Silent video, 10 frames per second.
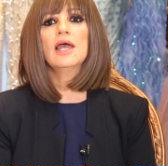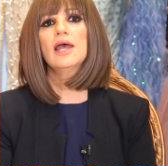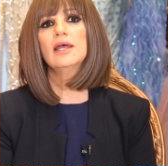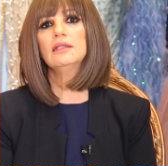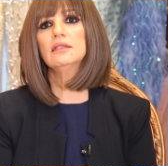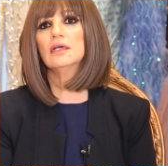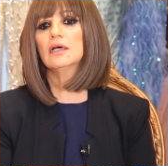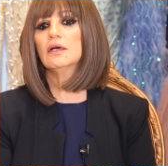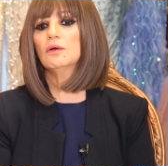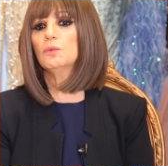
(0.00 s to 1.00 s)
and
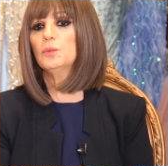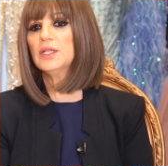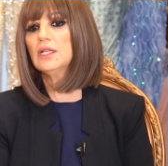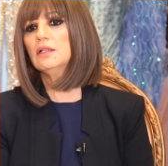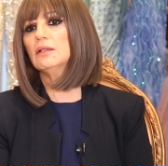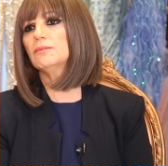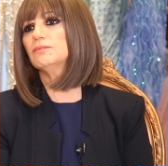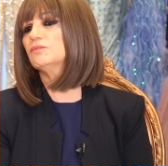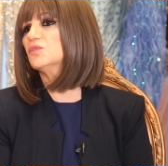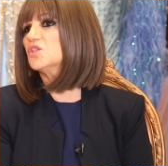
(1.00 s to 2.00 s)
uh, will
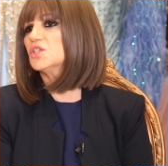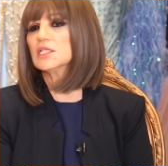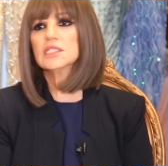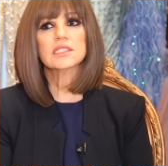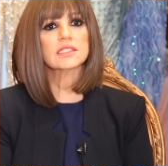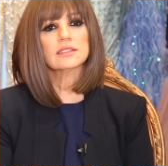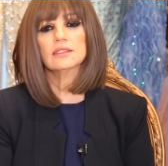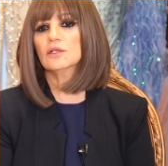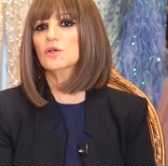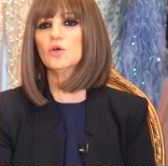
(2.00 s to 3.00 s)
just
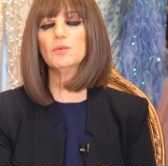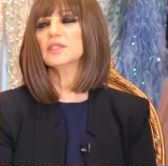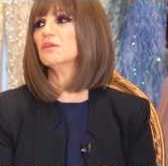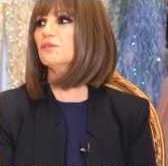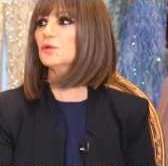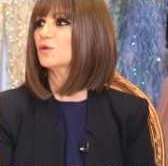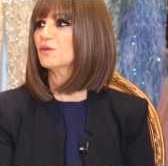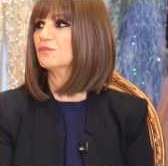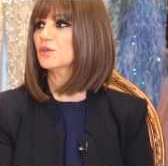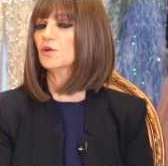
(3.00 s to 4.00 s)
go with the flow
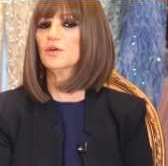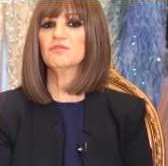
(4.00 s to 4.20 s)
of your